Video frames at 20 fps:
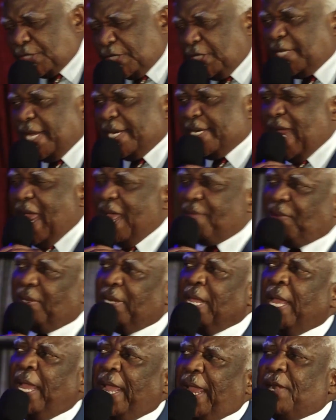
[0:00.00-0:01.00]
see the devil?
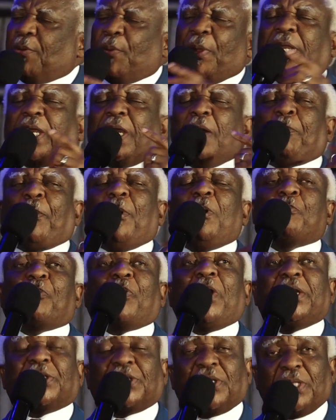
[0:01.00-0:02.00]
And we keep on
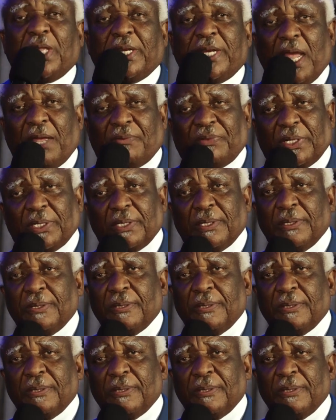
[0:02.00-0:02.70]
praising the devil.